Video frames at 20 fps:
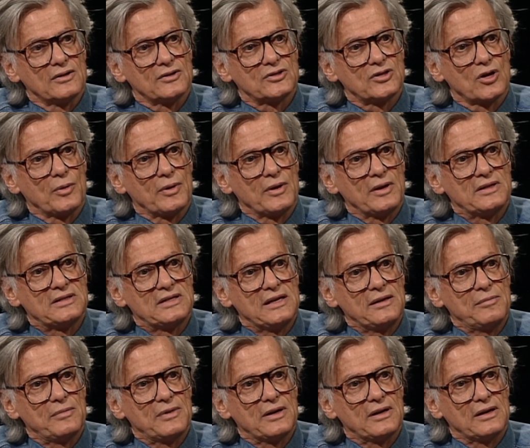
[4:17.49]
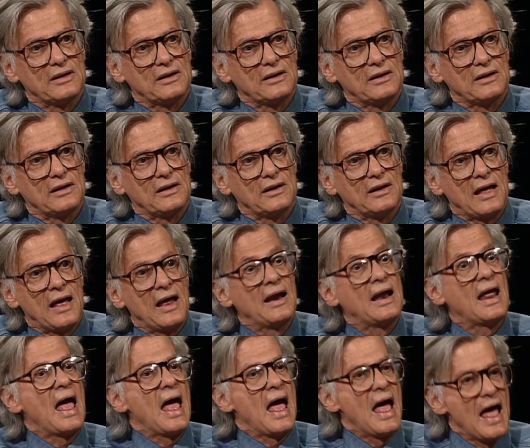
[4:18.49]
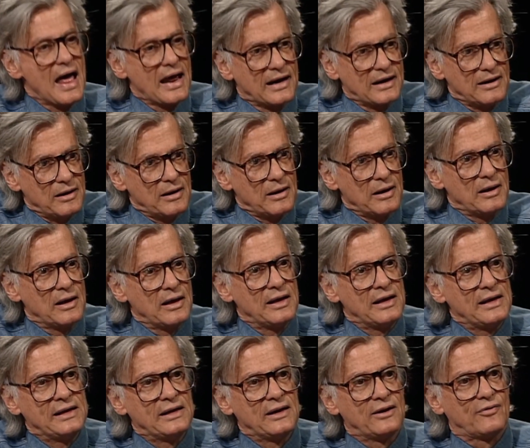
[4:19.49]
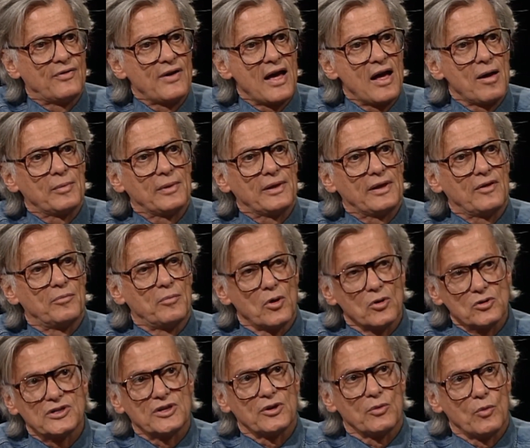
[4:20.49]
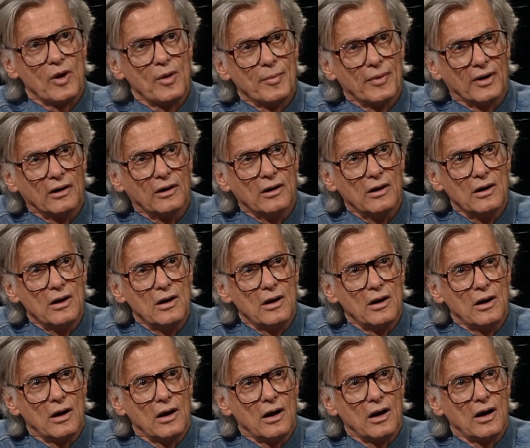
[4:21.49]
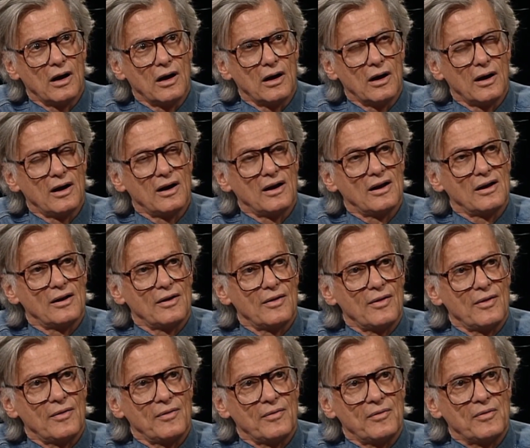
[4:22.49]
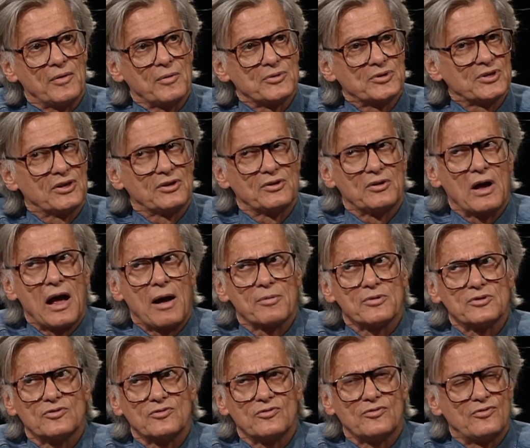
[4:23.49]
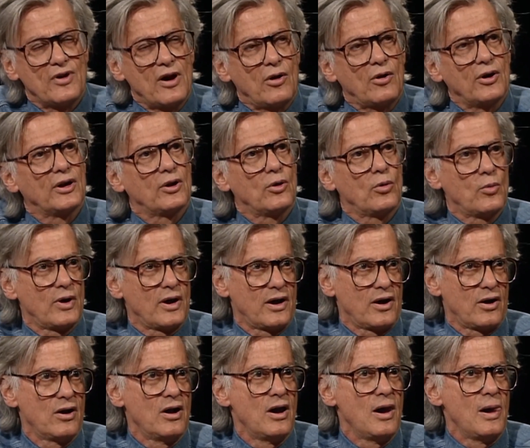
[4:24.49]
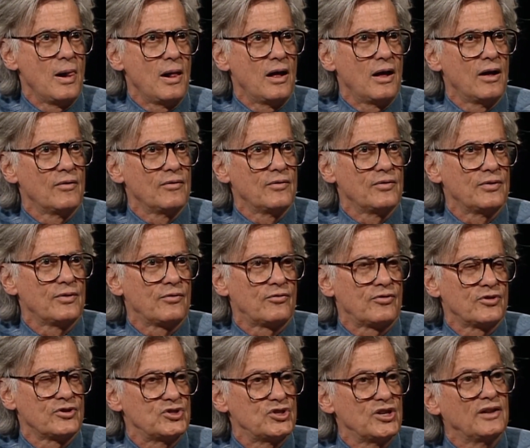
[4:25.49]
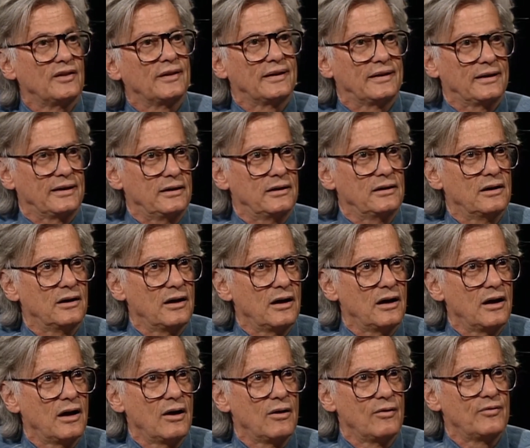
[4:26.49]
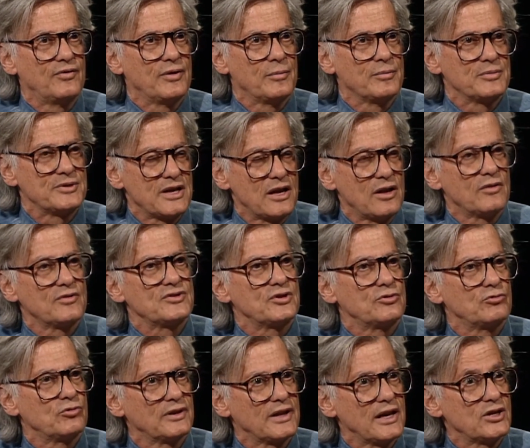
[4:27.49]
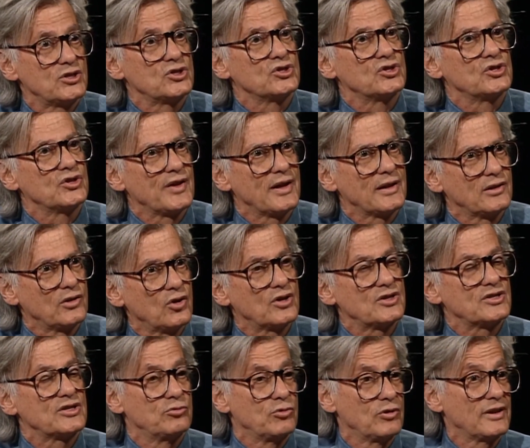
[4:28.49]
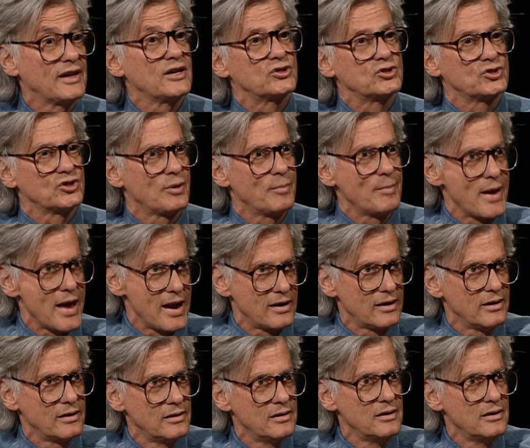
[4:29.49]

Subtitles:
So it seemed, and in a family of mostly women, I was very aware of the fragility of themselves in relation to their looks, in relation to men.